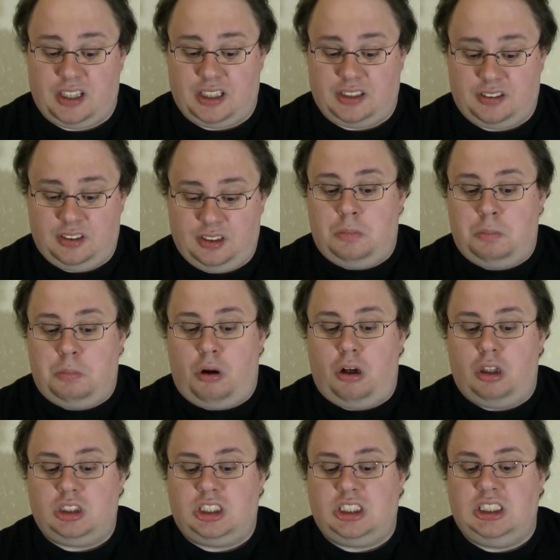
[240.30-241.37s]
that.
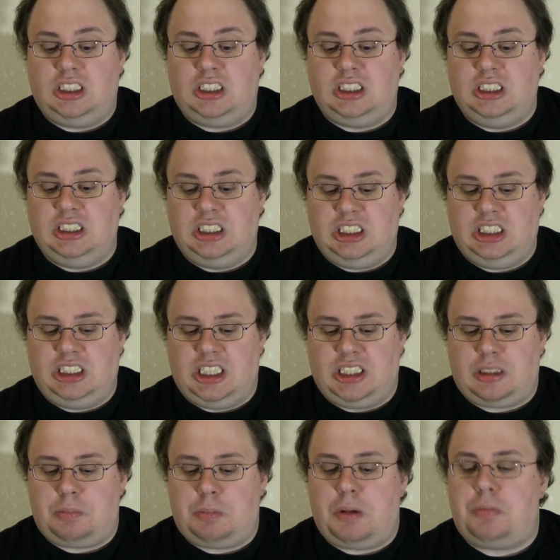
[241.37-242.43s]
Pause is
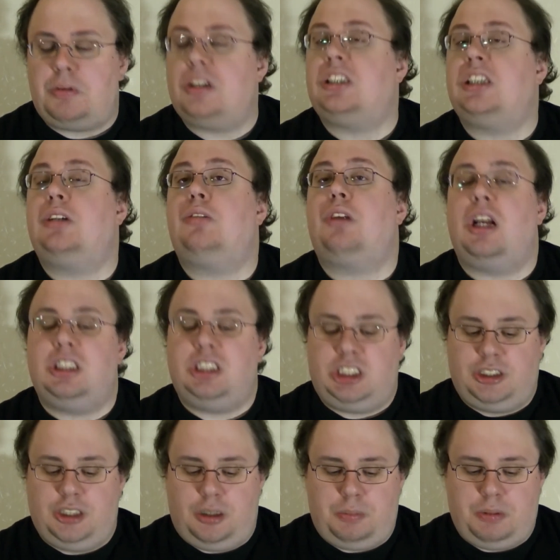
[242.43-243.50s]
initiated by pressing run
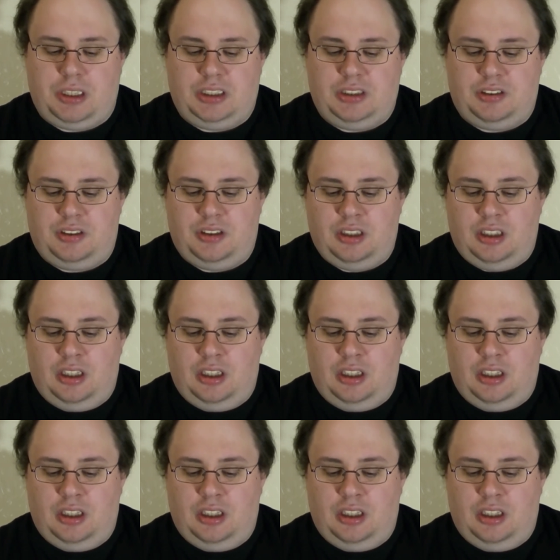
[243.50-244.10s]
stop, and